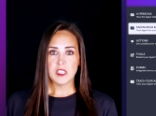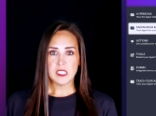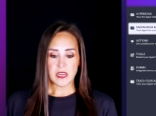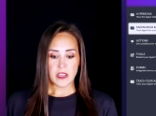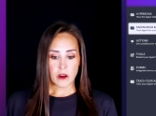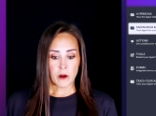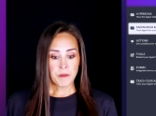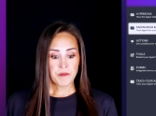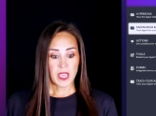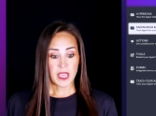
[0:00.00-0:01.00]
put this in
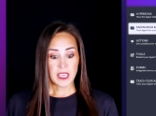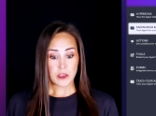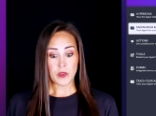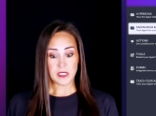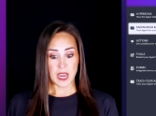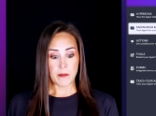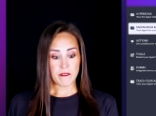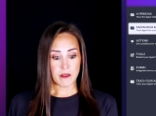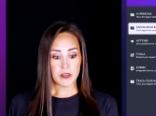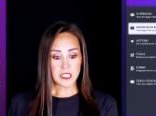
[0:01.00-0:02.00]
here and you can type
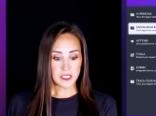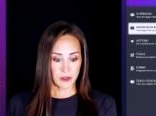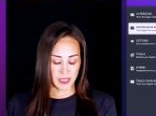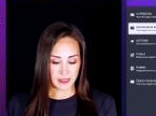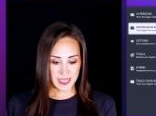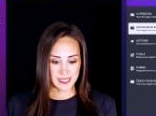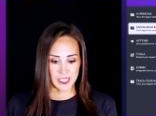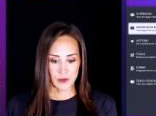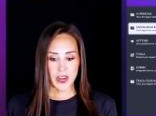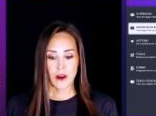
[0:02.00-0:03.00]
a very detailed and like it
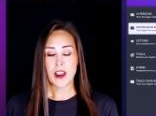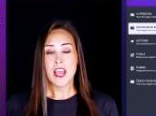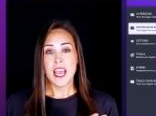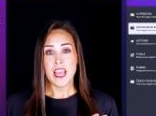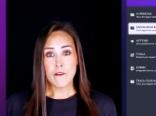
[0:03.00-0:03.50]
says right here,